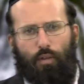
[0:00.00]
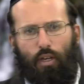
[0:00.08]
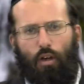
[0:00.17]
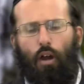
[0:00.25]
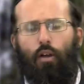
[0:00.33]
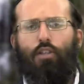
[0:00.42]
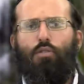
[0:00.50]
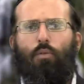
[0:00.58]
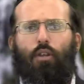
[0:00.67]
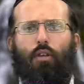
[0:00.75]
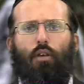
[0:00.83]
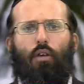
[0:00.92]

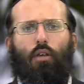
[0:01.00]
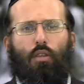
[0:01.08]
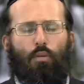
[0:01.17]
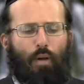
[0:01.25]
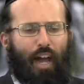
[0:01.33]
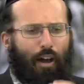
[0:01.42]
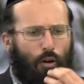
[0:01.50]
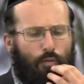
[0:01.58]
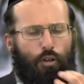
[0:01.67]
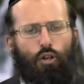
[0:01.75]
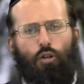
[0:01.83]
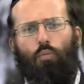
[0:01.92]
encouragement, the power
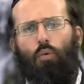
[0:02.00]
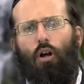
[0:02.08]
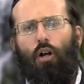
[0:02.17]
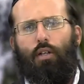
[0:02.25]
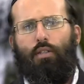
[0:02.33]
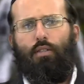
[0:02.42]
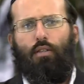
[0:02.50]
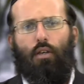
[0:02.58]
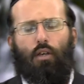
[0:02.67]
of a good word.